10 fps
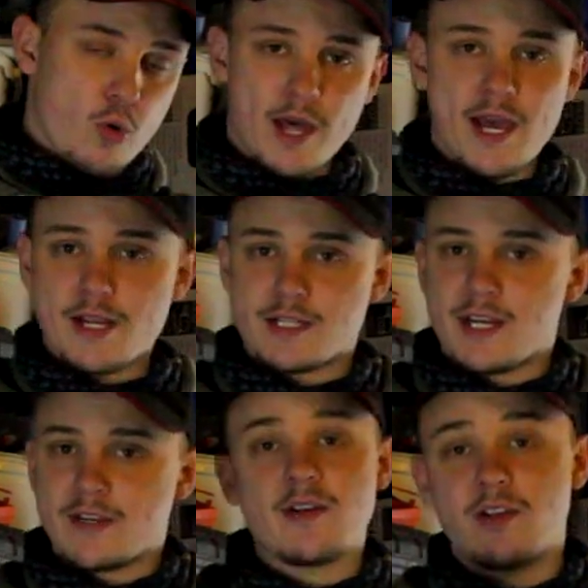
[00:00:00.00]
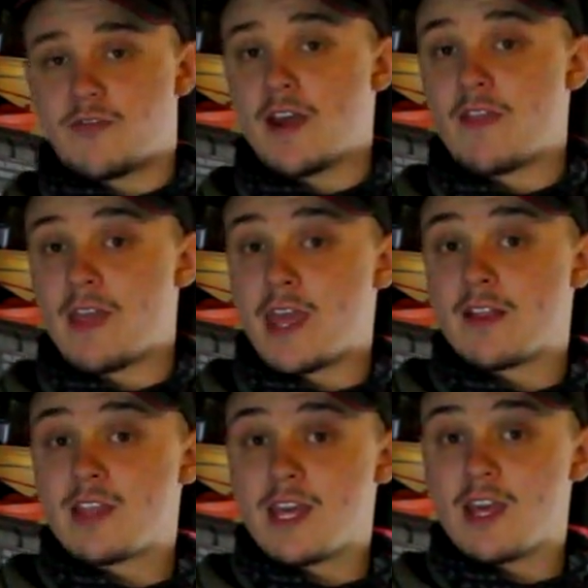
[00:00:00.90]
All it is, is, is fitting
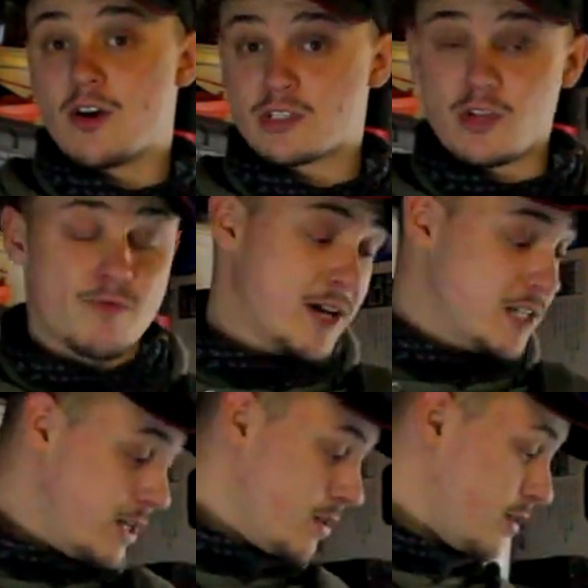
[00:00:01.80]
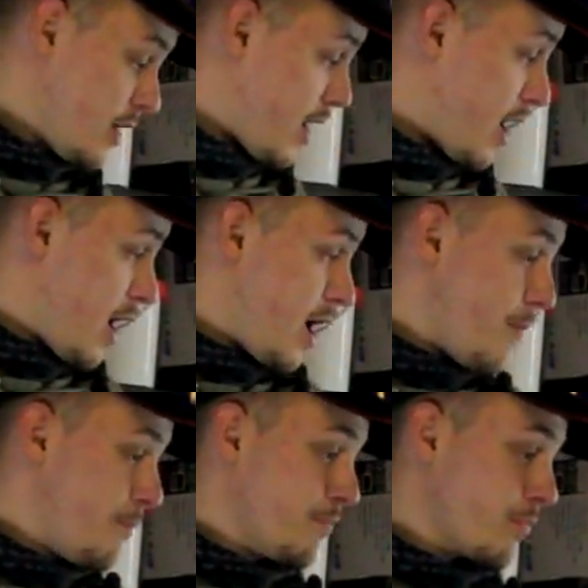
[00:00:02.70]
the, the Austin Racing
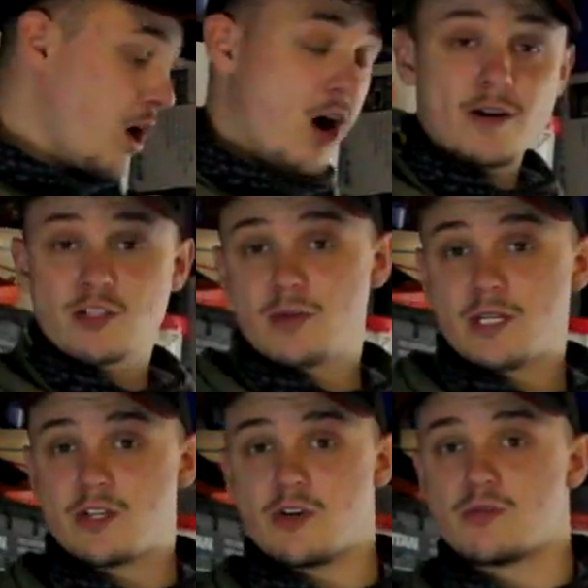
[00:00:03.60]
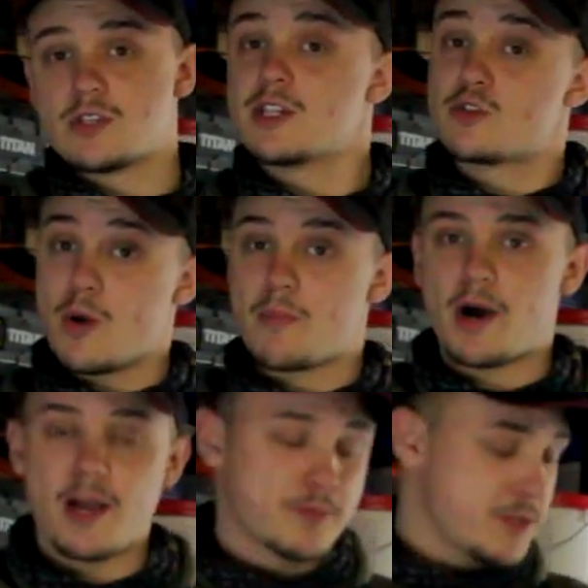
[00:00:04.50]
um, RS22s, the twin
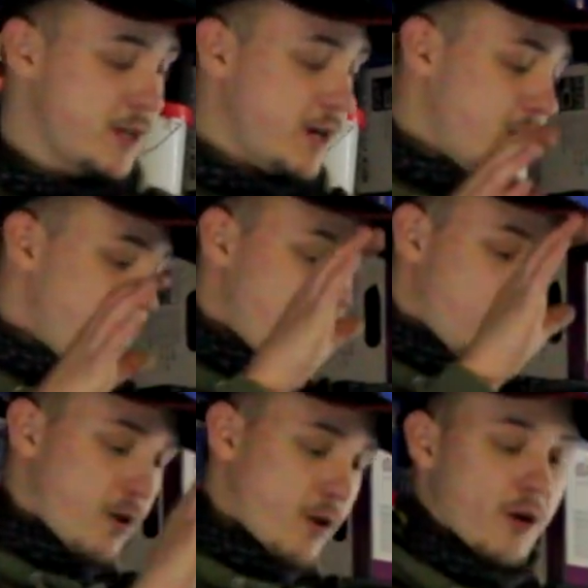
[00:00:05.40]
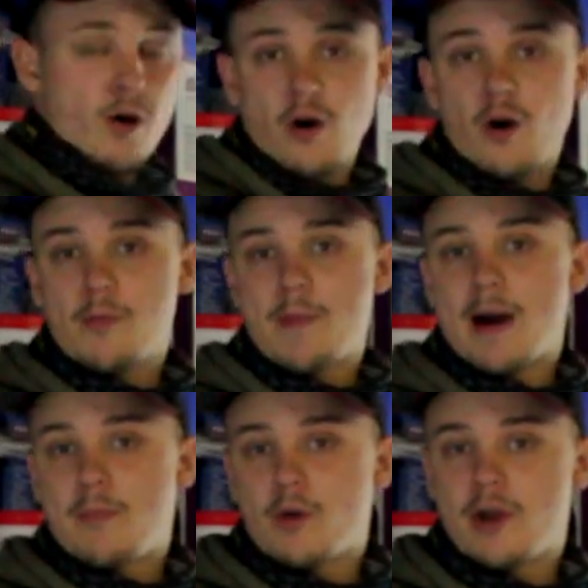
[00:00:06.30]
pipes, on my
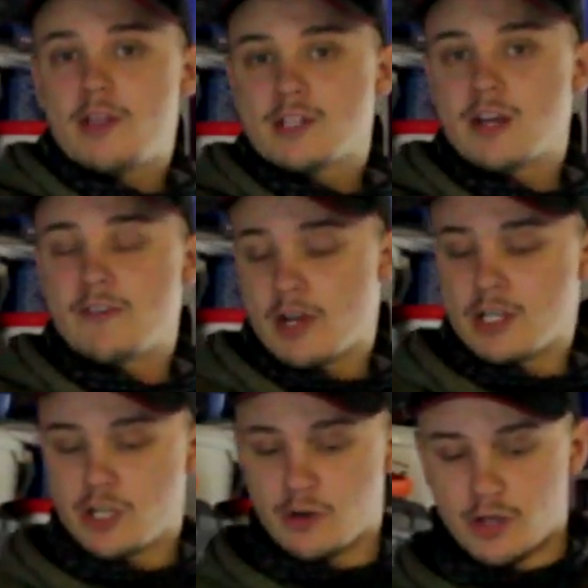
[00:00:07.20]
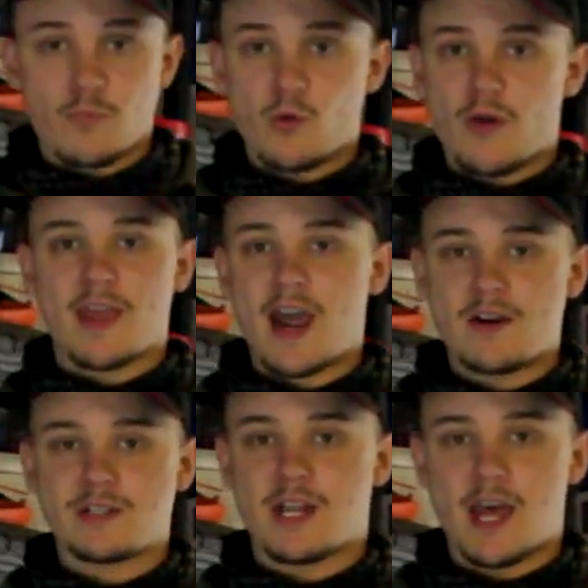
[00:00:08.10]
bad boy, the 790 Duke. We're in the
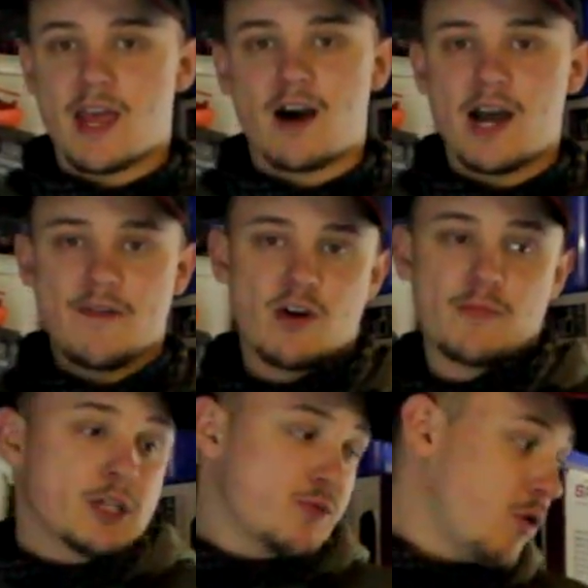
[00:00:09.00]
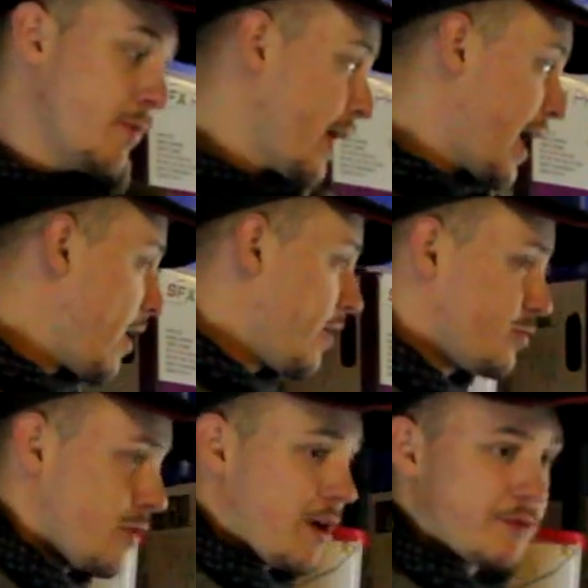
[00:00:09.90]
garage today. I haven't got much room in the garage.
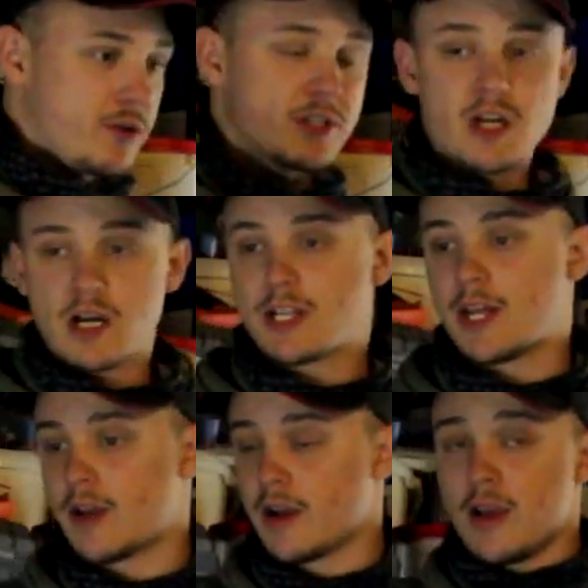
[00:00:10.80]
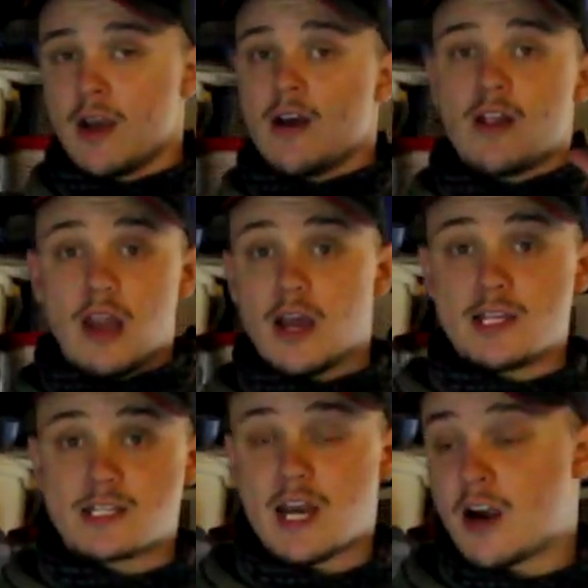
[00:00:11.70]
We're absolutely stuck today.
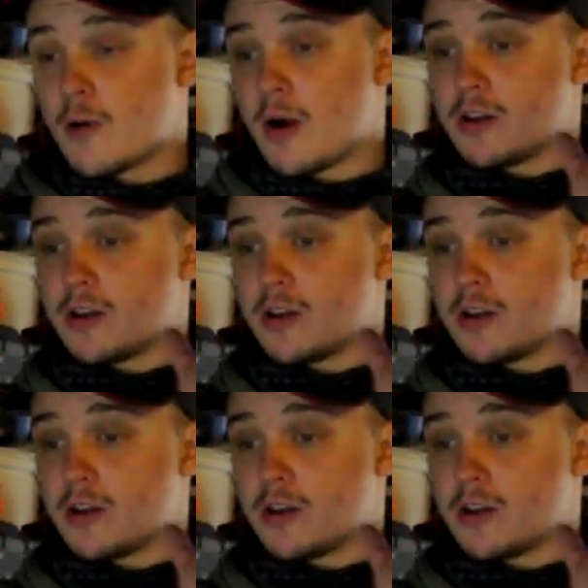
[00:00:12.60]
Lighting's terrible.